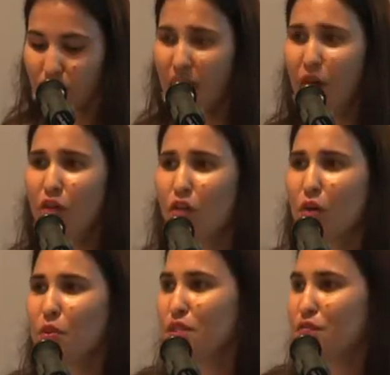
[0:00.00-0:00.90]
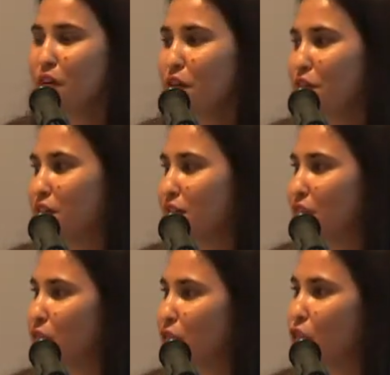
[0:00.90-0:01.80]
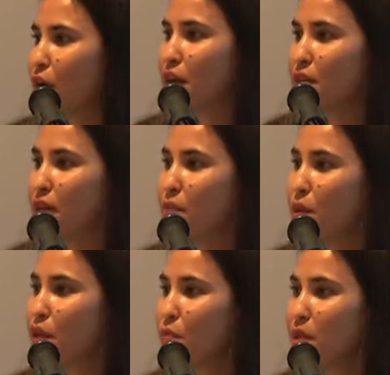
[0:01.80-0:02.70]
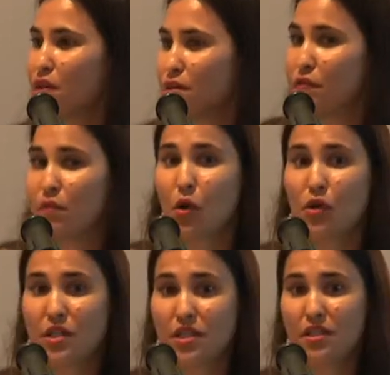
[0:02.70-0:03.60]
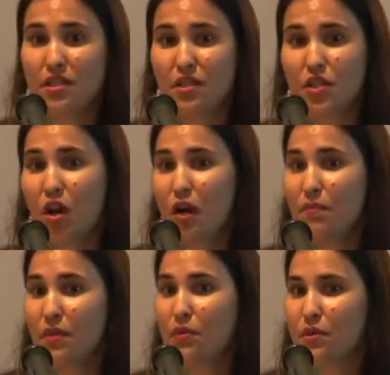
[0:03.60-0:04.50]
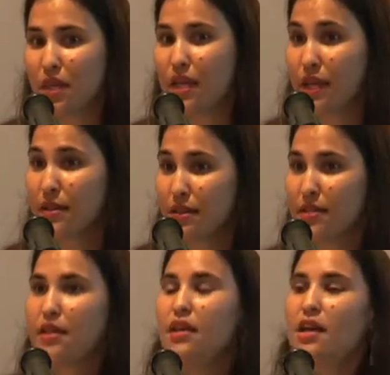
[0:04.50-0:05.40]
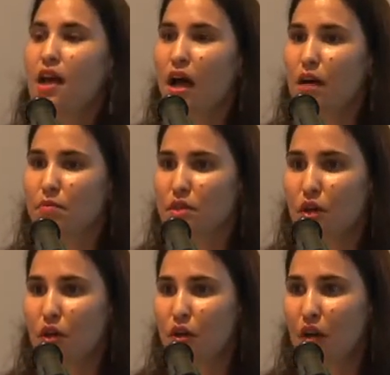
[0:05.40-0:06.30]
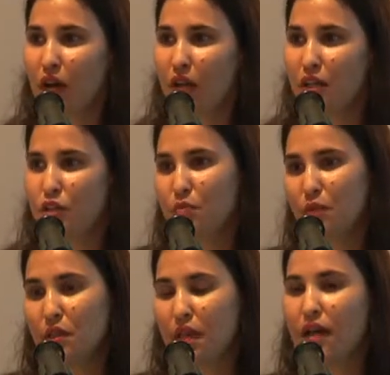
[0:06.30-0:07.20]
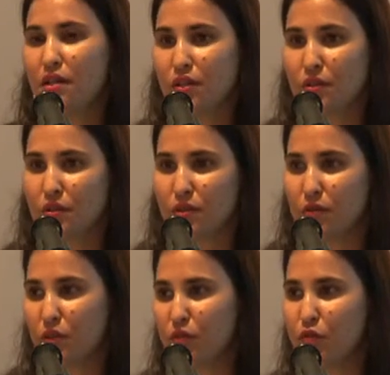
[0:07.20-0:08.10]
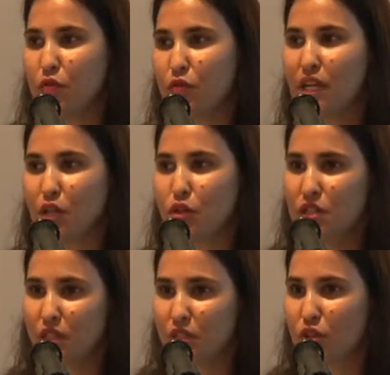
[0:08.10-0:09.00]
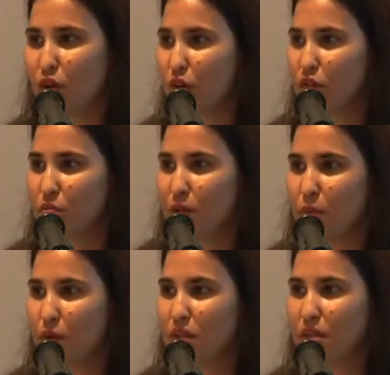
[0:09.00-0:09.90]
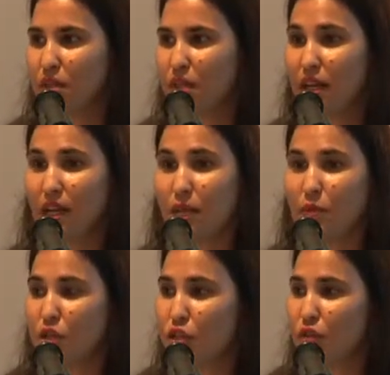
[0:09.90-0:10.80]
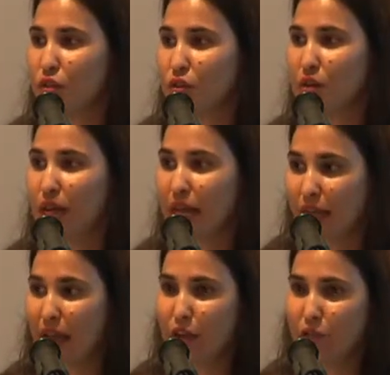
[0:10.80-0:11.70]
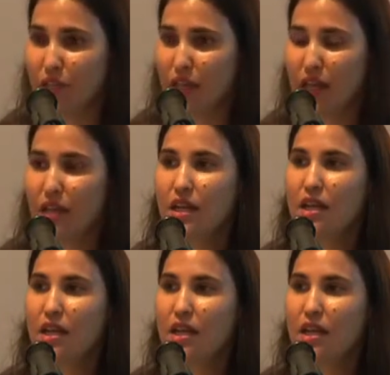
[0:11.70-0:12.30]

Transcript: However, I was very physically restrained in that birth because of the monitors at the time. They were connected. So I attribute that to sort of really losing control of my mind and needing an epidural again for that.